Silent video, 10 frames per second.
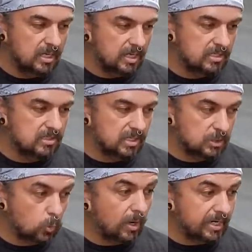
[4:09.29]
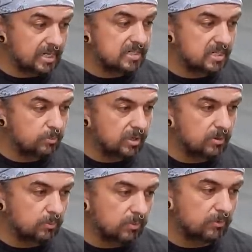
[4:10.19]
It's quite easy,
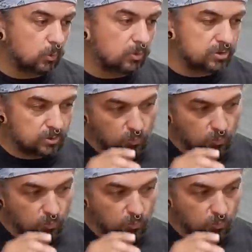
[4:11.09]
but of course